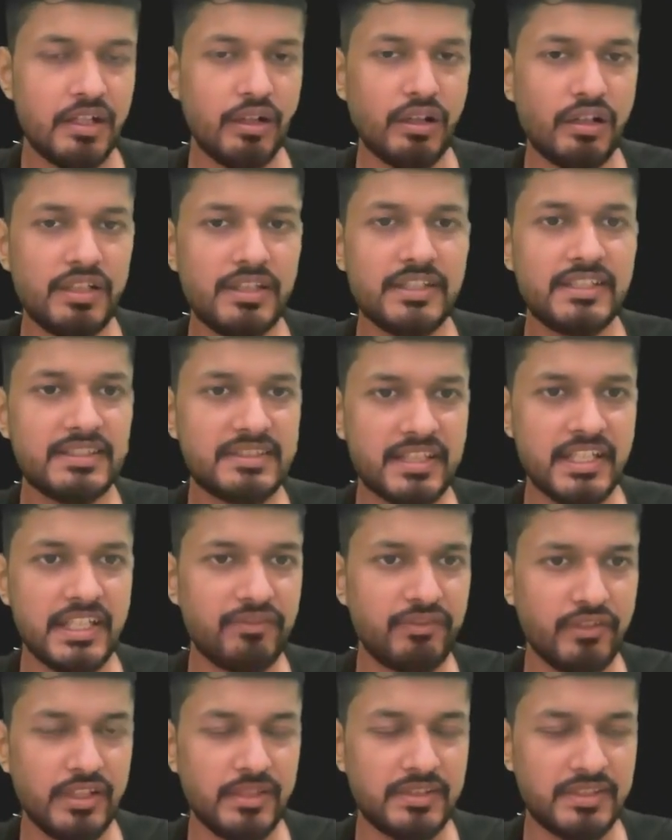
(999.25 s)
All these
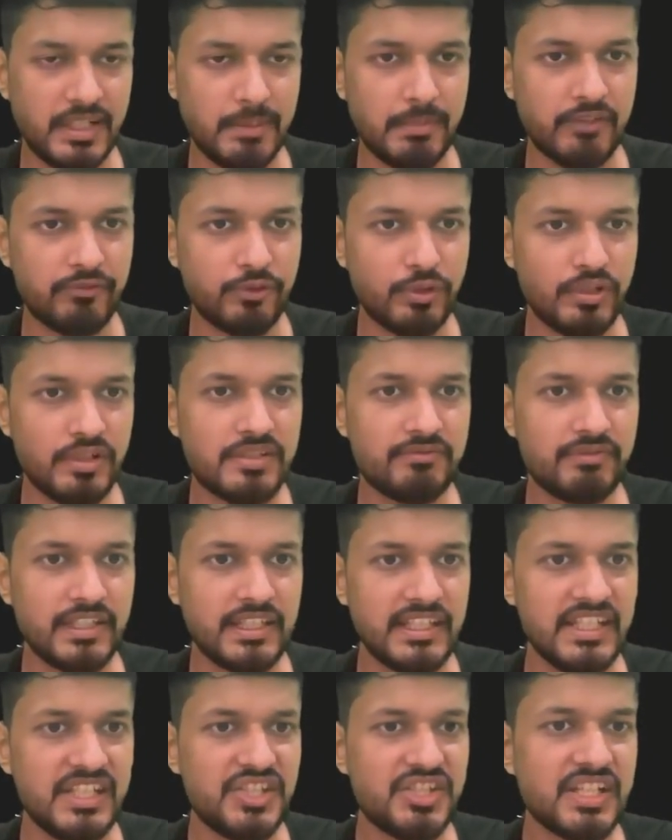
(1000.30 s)
3 semaphores
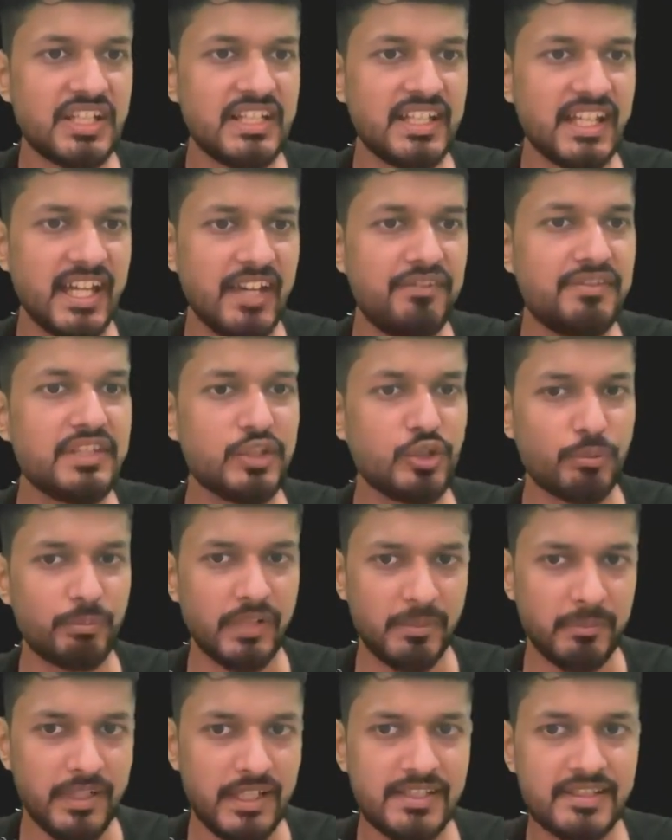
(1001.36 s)
will initially have 0
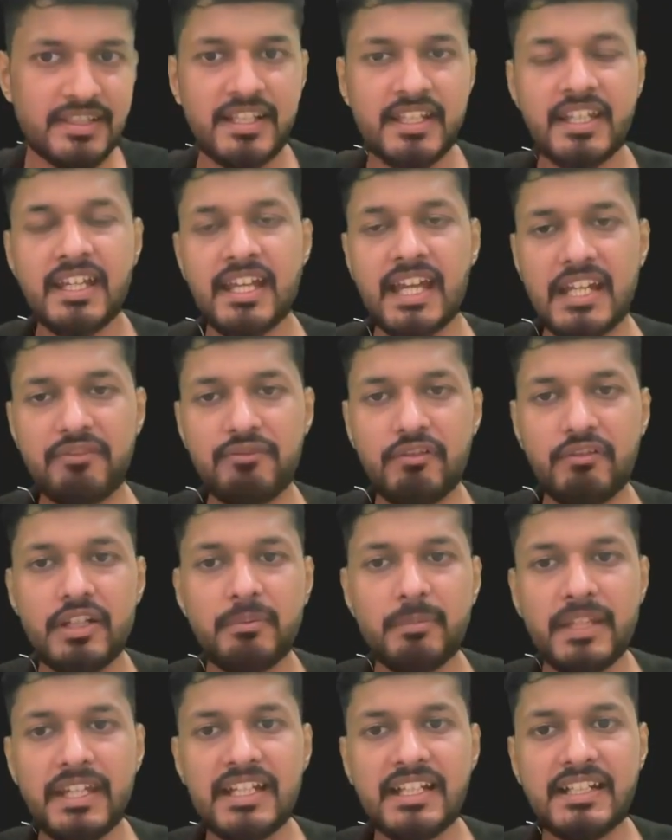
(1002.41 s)
permits, and we
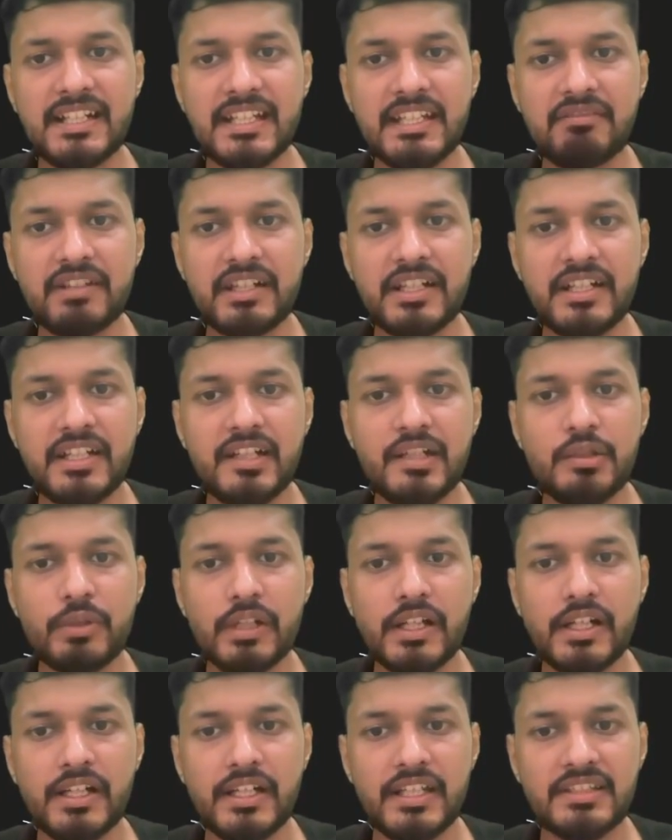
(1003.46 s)
will make T1,
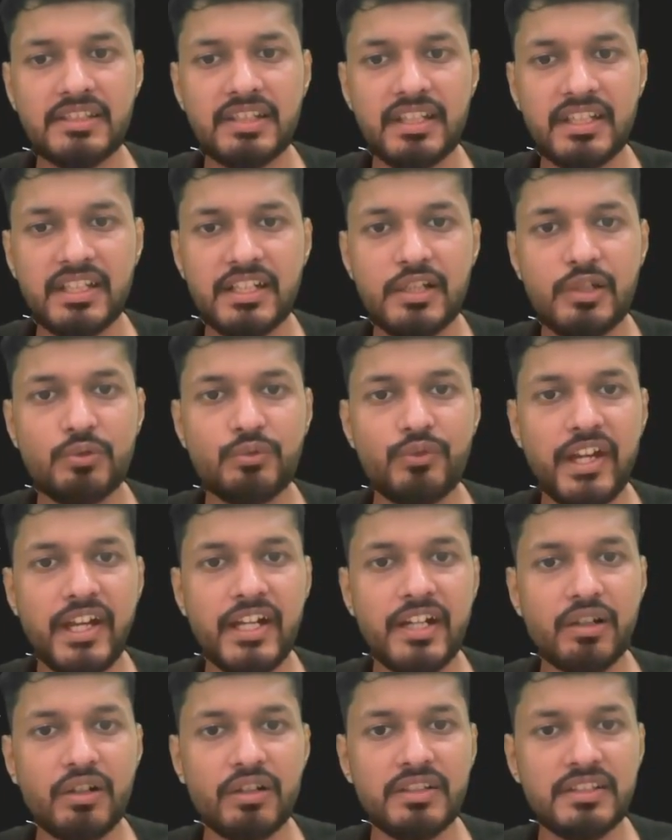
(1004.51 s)
T2, and T3 to
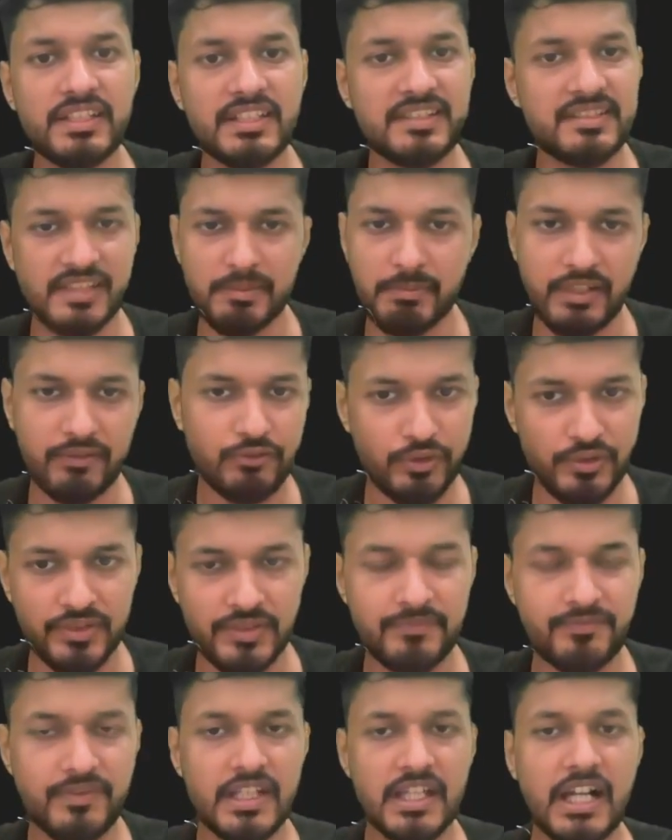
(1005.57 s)
wait on these
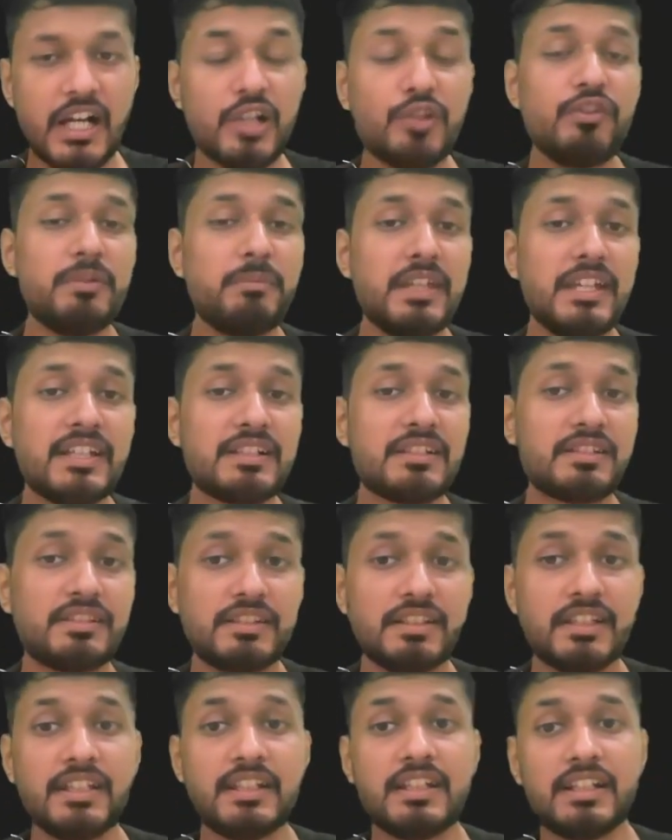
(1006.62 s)
semaphores. How we make
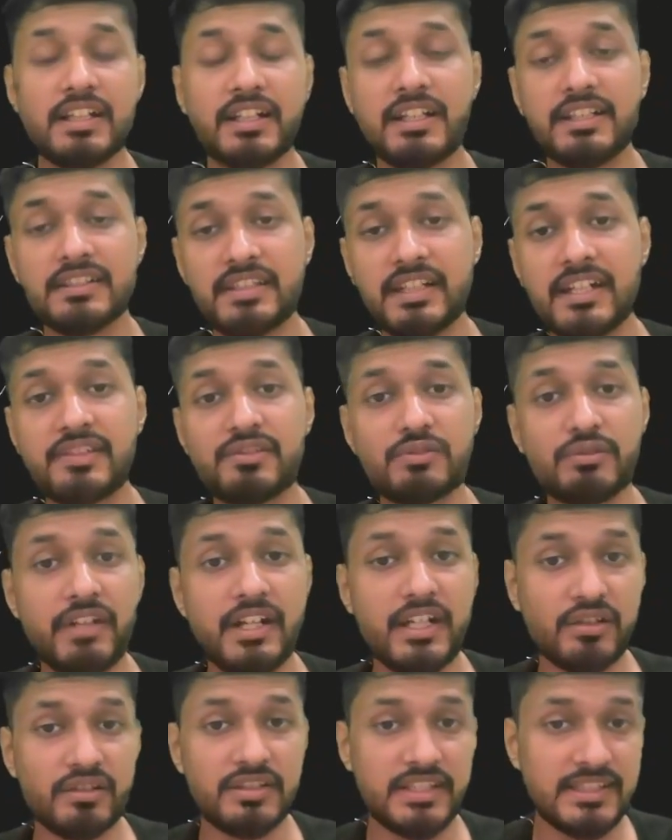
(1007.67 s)
threads to
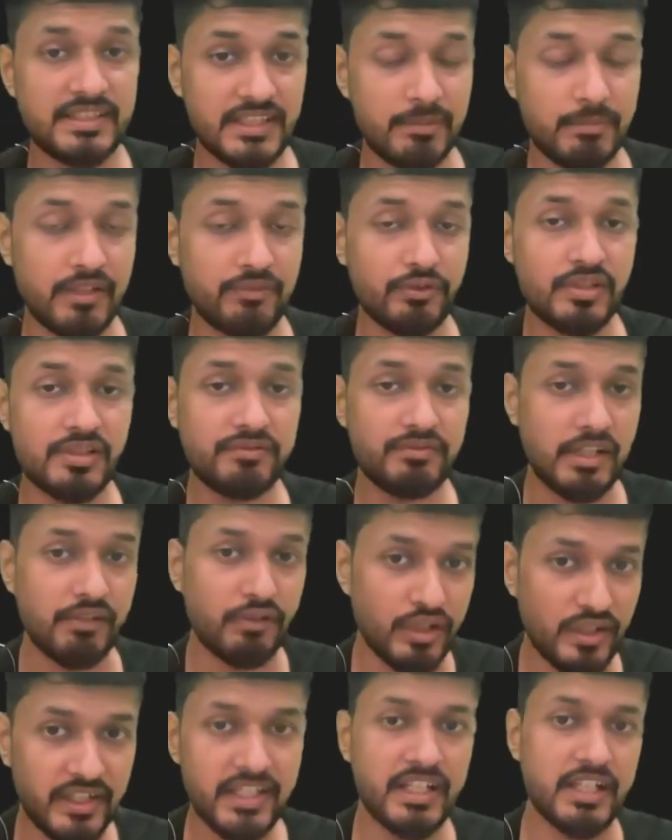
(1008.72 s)
wait on these semaphores, we
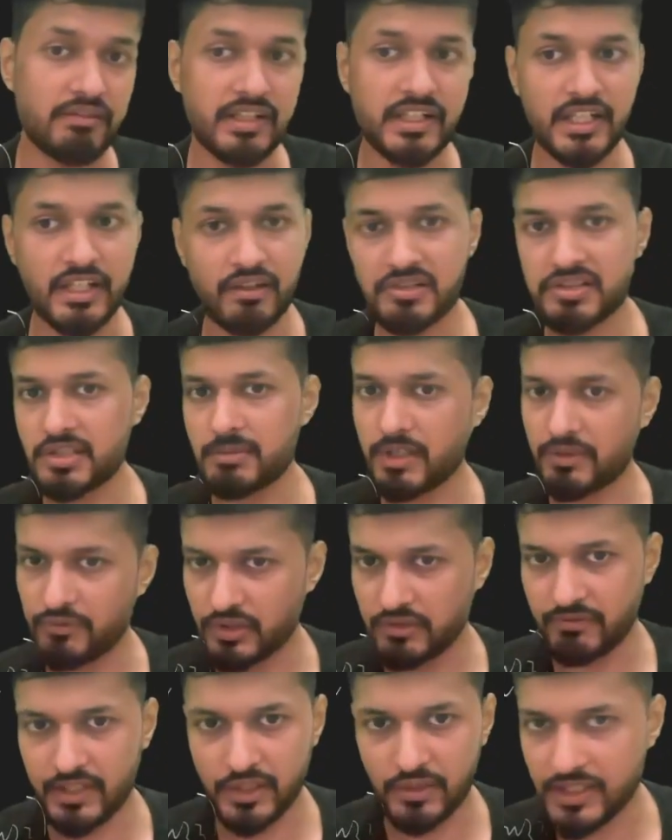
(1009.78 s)
have already covered in our
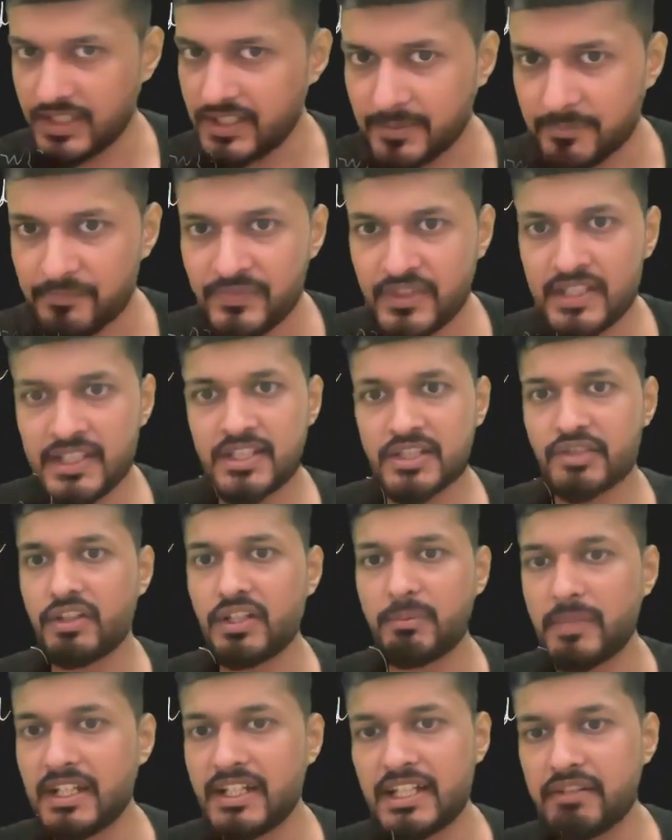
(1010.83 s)
semaphore video, right? So
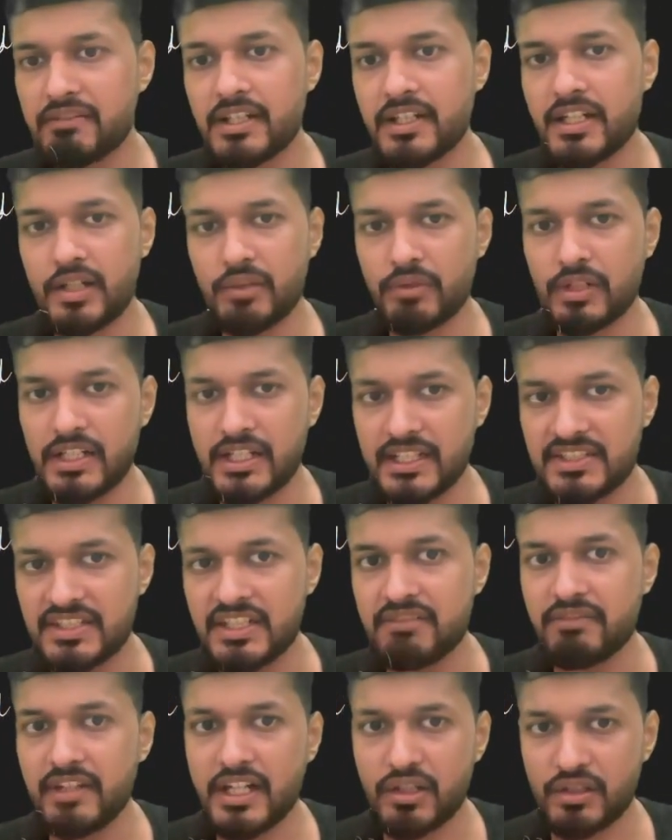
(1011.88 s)
we'll make T1, T2, and
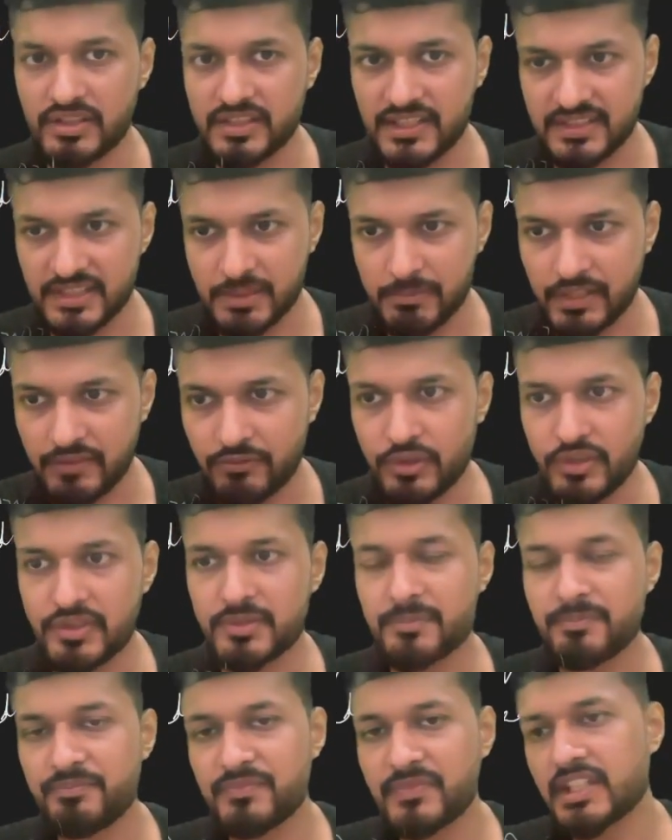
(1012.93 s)
T3 wait on these
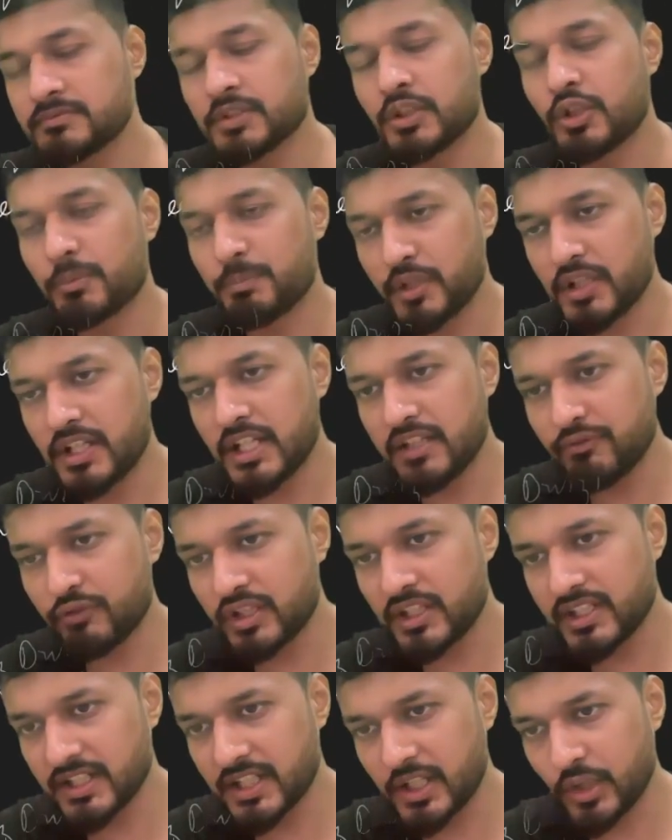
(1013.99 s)
semaphores. To put
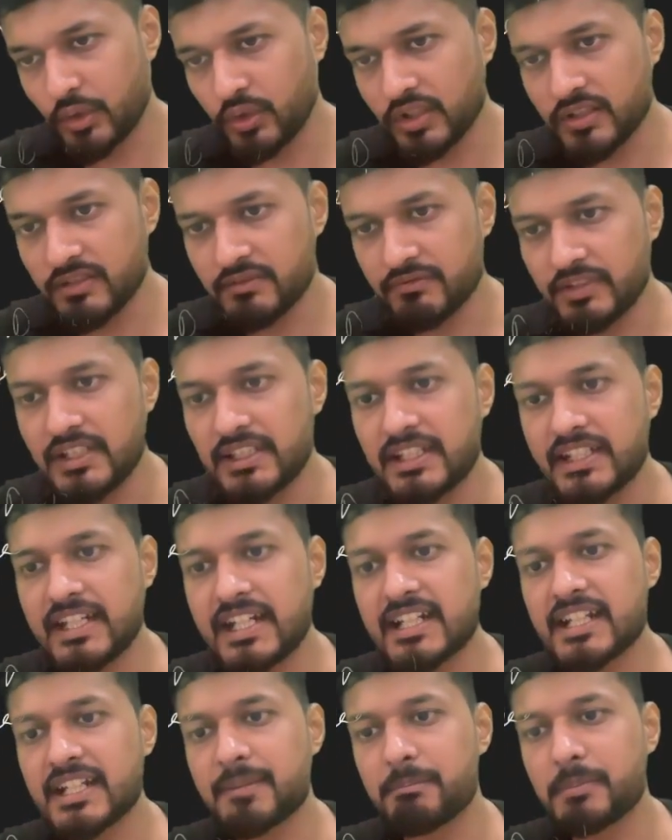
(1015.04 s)
T4 in control, we'll
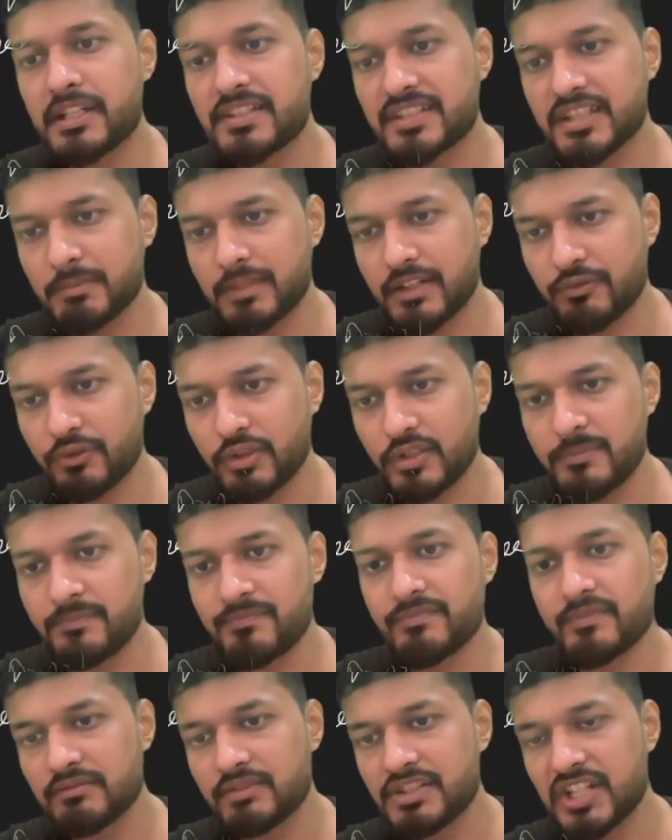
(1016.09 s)
create a number semaphore
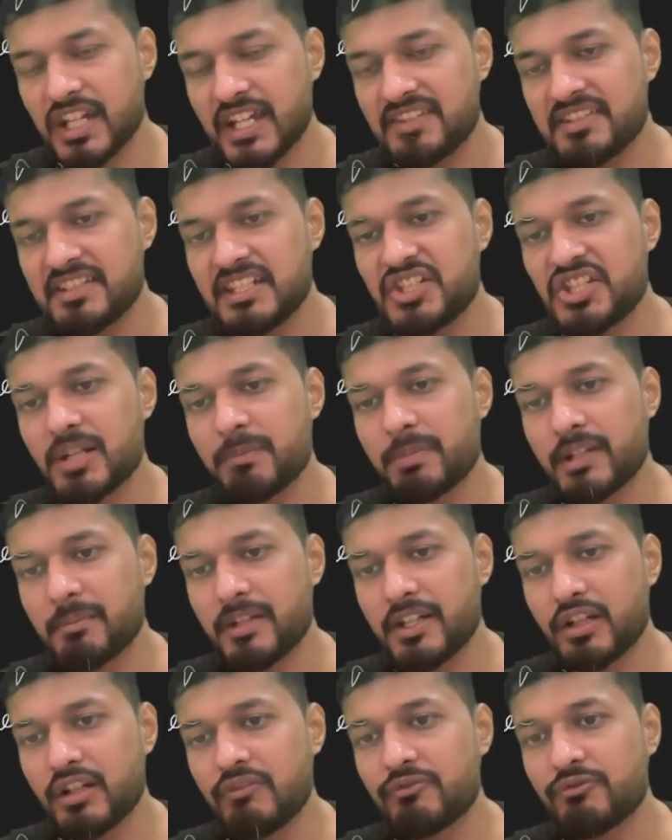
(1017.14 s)
which has initial
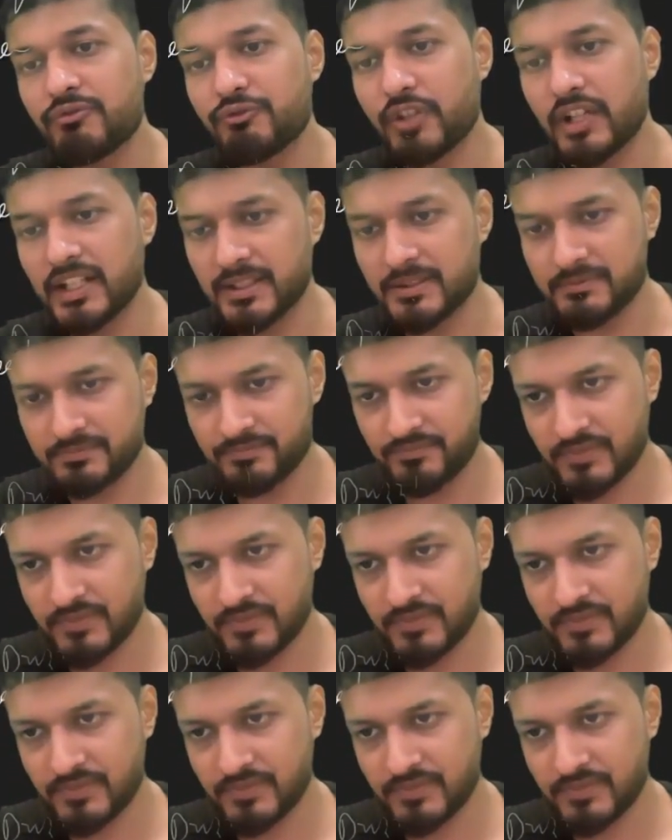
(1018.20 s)
permit of 1.